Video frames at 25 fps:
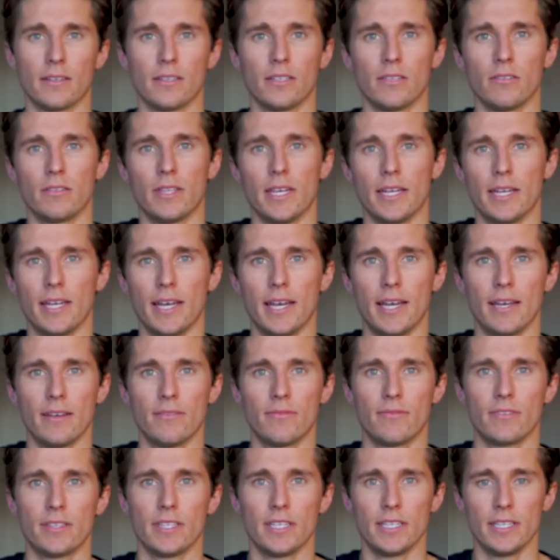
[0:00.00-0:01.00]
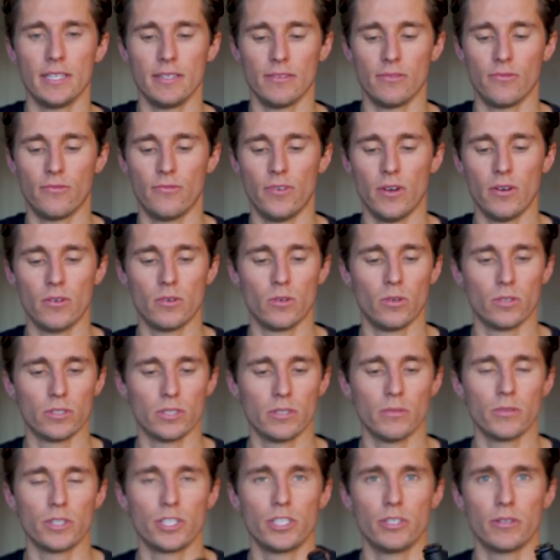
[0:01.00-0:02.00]
You then have the phone
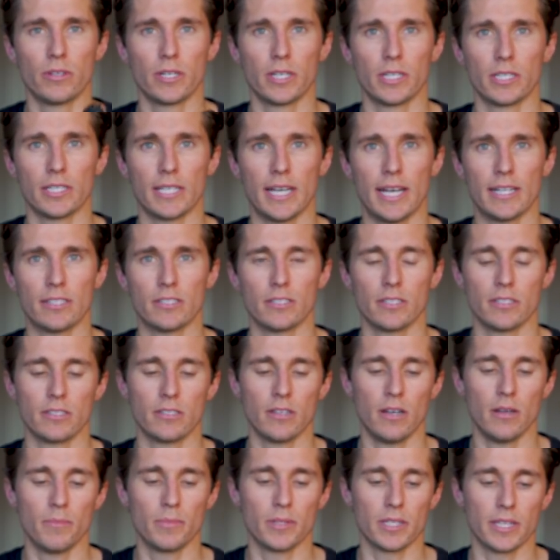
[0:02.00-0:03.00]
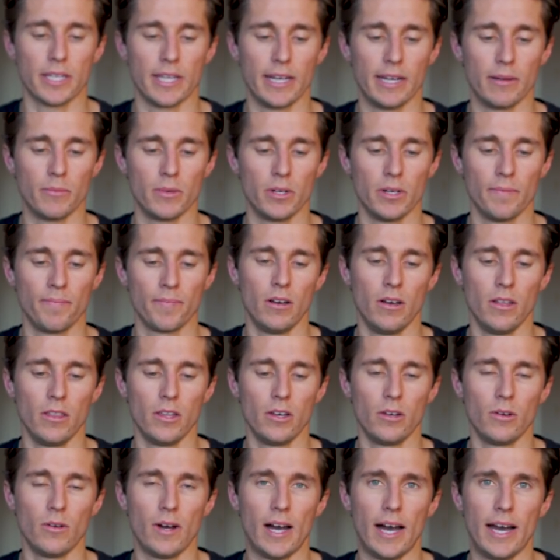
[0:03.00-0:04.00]
holder, which you can attach to the top of the camera.
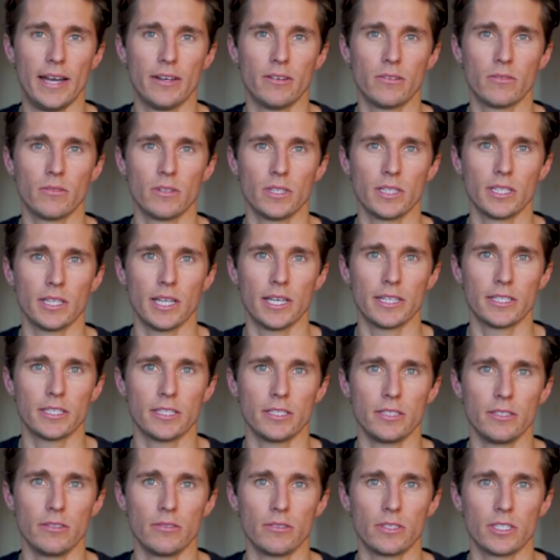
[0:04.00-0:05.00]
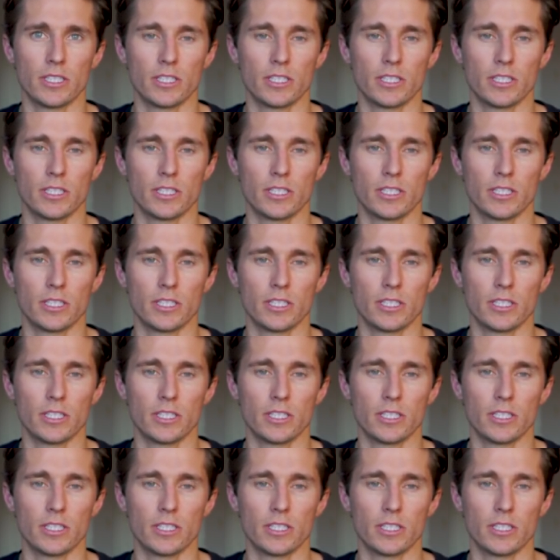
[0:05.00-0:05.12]
Although I don't really like to use